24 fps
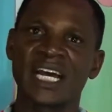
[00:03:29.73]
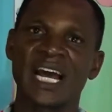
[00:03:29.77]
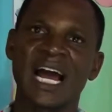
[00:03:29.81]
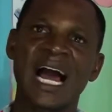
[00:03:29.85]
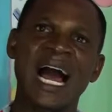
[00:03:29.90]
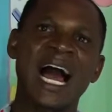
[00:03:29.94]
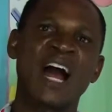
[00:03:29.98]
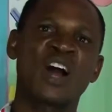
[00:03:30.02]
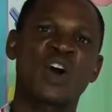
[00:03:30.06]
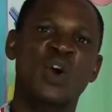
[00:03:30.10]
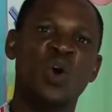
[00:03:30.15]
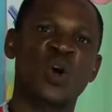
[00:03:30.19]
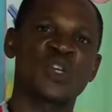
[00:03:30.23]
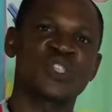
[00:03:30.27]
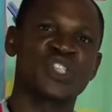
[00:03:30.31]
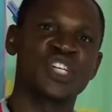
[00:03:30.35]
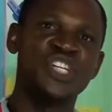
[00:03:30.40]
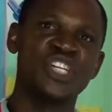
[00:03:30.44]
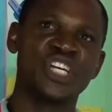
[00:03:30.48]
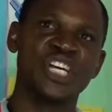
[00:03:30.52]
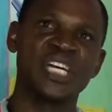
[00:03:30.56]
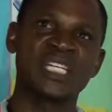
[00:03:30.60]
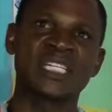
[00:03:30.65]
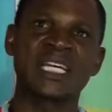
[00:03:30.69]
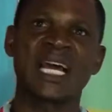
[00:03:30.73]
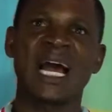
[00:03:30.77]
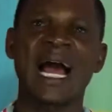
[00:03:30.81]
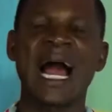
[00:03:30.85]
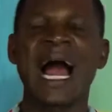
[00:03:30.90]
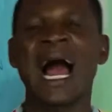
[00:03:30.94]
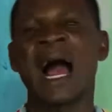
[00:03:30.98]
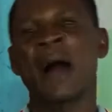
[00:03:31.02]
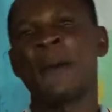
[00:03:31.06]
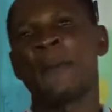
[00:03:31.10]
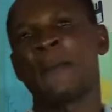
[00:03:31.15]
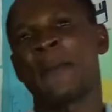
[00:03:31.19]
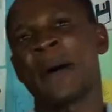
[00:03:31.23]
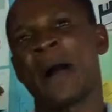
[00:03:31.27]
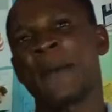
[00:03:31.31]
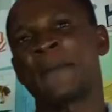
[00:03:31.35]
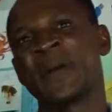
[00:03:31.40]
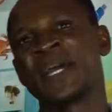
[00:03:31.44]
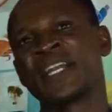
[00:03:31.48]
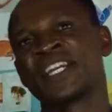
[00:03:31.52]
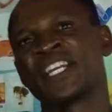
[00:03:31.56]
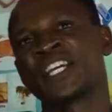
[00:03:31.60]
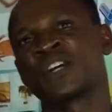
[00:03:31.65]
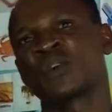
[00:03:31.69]
and causing it are
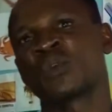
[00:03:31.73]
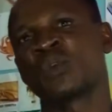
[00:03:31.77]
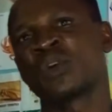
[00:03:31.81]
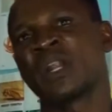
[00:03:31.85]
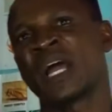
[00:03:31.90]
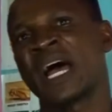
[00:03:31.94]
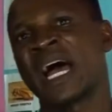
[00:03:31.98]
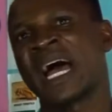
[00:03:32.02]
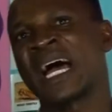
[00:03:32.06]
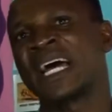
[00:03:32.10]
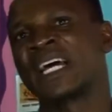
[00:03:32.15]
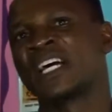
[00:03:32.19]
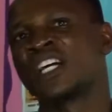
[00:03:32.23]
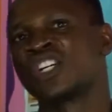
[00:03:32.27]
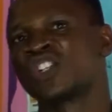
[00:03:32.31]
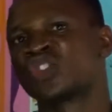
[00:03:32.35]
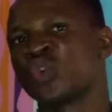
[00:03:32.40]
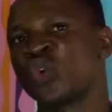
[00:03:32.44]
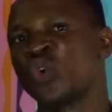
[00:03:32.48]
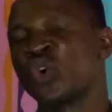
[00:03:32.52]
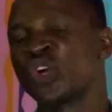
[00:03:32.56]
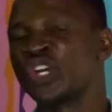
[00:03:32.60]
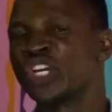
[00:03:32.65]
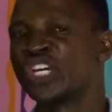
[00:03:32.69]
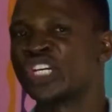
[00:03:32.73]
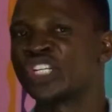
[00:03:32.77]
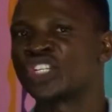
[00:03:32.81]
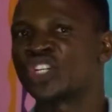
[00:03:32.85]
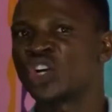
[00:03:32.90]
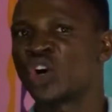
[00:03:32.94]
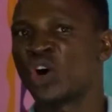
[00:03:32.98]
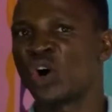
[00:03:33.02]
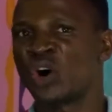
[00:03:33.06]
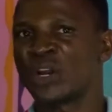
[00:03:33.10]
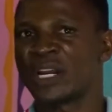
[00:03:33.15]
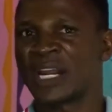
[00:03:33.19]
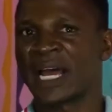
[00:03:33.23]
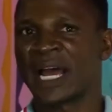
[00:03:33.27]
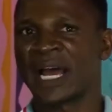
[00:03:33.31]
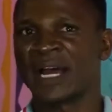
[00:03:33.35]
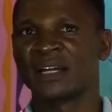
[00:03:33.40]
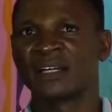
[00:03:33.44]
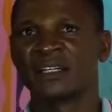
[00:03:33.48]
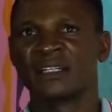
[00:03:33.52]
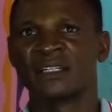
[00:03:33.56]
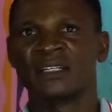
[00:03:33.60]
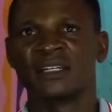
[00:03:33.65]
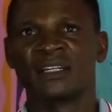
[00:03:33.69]
perpendicular to each
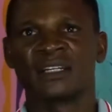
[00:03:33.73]
other.